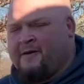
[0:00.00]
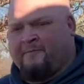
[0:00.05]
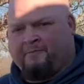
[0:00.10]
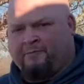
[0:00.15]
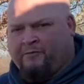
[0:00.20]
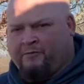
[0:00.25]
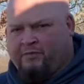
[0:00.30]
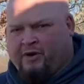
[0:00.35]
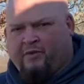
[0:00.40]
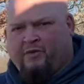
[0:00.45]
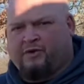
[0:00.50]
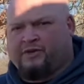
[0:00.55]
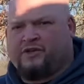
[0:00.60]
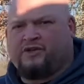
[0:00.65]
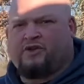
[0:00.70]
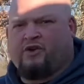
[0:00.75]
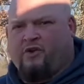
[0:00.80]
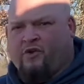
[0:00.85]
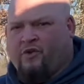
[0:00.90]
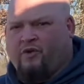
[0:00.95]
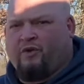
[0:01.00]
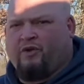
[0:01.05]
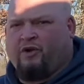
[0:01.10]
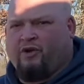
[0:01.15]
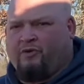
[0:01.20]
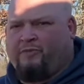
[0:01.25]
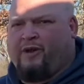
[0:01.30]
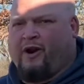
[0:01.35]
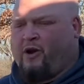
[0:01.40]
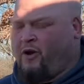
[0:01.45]
but we're just going a little
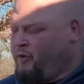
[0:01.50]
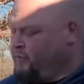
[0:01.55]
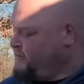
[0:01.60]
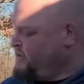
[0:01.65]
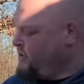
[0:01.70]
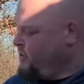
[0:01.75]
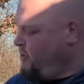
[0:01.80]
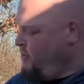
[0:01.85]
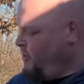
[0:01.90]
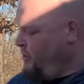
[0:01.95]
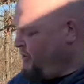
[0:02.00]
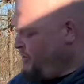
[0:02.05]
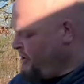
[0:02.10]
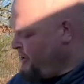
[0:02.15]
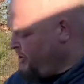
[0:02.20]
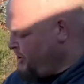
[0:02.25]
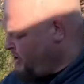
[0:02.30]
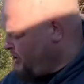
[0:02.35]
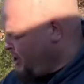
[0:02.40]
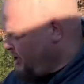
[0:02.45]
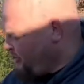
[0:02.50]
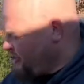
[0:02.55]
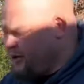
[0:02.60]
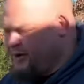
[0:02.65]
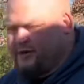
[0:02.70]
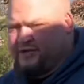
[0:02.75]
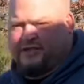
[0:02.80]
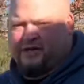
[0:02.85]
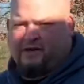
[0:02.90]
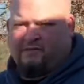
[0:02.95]
bit old school. Cut those
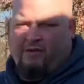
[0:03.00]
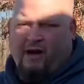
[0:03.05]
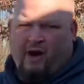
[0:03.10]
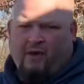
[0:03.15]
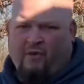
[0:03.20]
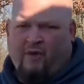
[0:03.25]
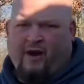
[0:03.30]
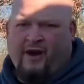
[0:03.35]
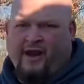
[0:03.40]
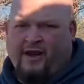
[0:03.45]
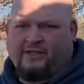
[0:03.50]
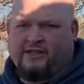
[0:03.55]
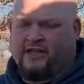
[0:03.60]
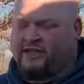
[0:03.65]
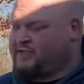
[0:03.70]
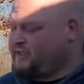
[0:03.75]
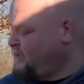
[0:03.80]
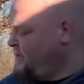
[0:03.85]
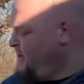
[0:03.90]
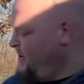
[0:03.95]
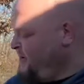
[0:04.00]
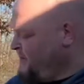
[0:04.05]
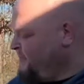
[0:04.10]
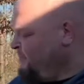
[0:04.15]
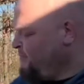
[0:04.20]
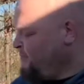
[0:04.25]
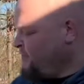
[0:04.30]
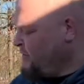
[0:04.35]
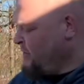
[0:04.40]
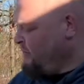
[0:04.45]
in about 1 inches,
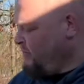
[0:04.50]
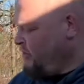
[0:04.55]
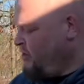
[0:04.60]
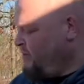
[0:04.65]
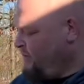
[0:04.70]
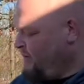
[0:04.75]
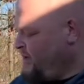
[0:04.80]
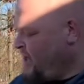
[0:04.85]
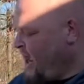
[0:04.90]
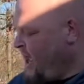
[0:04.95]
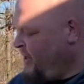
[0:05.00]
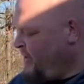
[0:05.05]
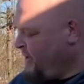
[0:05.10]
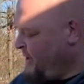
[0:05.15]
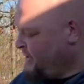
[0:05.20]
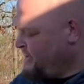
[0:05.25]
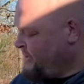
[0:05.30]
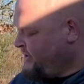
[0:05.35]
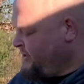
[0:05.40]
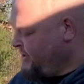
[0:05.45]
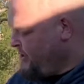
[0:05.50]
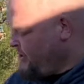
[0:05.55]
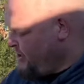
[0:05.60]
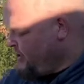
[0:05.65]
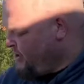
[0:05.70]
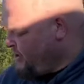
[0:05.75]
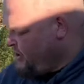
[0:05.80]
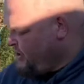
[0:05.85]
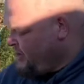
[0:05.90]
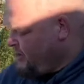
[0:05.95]
little medallions,
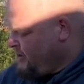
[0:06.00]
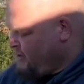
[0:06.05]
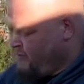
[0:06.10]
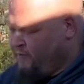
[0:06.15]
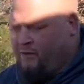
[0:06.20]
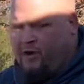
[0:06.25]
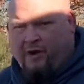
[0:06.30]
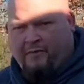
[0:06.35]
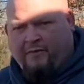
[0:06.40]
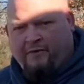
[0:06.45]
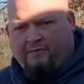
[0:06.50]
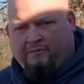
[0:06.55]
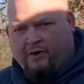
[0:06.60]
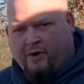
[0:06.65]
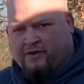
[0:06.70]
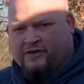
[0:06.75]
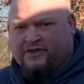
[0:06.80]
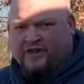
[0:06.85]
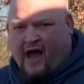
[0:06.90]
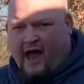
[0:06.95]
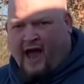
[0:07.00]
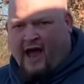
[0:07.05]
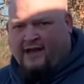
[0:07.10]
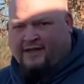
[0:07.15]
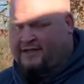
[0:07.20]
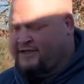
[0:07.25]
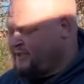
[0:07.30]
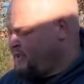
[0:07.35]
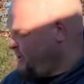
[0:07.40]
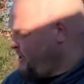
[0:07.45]
rub them both
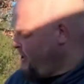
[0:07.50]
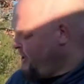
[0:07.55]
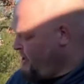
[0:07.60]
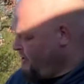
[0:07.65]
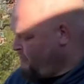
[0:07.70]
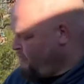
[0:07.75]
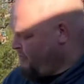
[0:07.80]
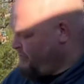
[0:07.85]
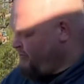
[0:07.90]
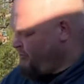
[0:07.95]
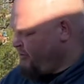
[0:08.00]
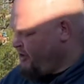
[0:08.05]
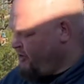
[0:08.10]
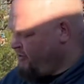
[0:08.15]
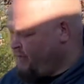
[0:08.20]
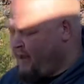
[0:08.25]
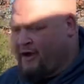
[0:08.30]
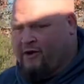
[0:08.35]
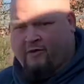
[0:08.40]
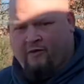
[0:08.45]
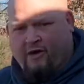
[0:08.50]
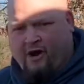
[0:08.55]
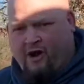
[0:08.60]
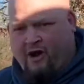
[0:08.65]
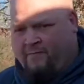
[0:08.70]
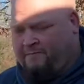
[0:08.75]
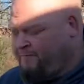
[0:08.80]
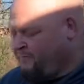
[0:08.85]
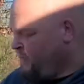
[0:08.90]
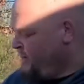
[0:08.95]
sides with the Bonemaker Rub,
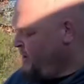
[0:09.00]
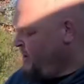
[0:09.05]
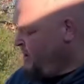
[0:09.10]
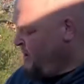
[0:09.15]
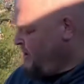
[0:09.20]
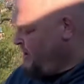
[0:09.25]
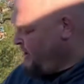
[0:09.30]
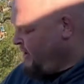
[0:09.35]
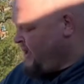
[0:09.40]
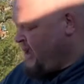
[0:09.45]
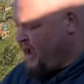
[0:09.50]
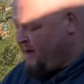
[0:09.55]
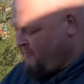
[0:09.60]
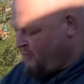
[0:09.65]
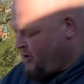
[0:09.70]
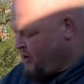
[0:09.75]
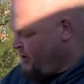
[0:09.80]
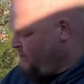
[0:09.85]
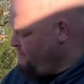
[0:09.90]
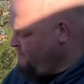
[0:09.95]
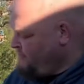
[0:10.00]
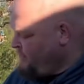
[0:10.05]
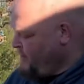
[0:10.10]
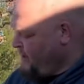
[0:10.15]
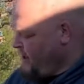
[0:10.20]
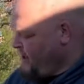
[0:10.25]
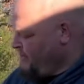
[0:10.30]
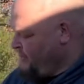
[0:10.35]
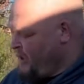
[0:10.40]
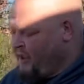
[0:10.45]
Game Rub,
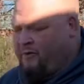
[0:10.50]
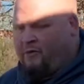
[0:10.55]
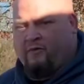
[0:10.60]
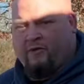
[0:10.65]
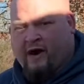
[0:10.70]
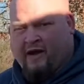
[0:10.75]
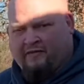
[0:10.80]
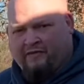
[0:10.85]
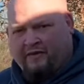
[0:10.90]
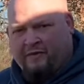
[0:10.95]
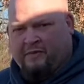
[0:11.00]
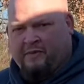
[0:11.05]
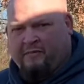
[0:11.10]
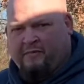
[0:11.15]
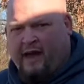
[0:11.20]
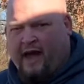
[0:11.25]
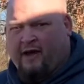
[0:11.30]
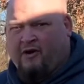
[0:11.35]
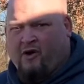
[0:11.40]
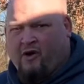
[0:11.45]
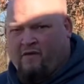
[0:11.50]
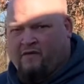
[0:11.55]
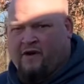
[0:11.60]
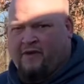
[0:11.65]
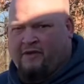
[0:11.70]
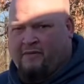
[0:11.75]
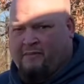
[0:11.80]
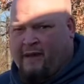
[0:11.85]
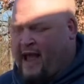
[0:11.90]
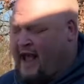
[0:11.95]
and then when I flipped it back over on the
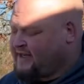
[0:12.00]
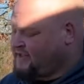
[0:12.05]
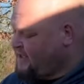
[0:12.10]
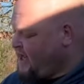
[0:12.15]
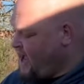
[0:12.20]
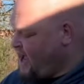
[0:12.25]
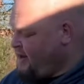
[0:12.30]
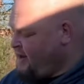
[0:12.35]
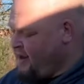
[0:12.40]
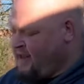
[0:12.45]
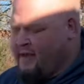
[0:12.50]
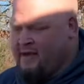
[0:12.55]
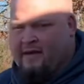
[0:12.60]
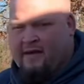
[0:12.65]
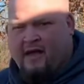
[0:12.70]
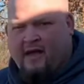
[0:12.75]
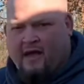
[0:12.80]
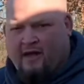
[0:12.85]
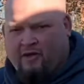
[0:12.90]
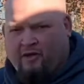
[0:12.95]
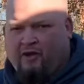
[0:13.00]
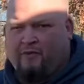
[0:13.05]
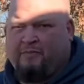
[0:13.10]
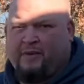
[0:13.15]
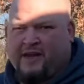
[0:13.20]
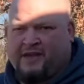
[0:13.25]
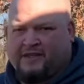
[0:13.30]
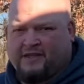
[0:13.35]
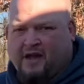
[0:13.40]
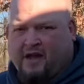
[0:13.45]
back side, a little
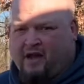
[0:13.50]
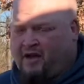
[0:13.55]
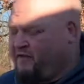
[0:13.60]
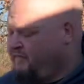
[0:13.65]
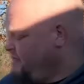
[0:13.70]
piece of